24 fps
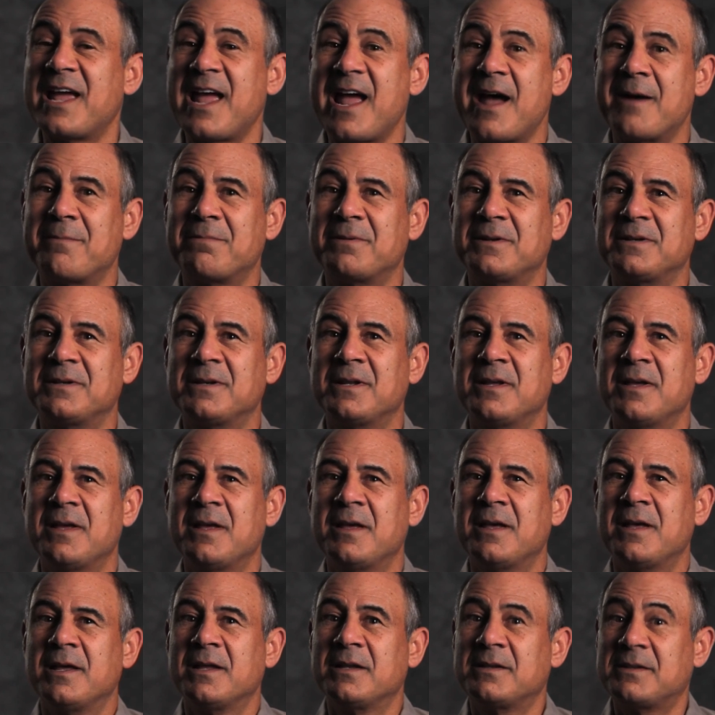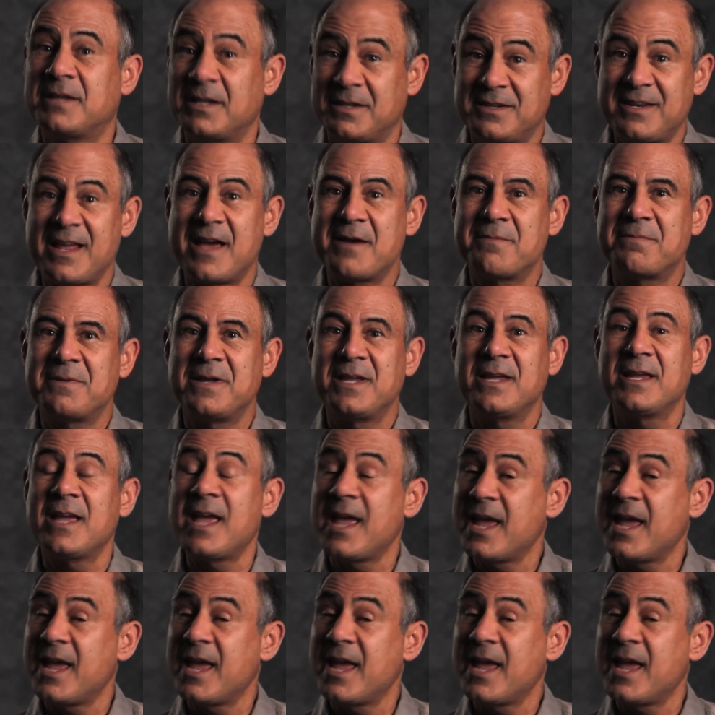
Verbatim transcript: to happen to Debbie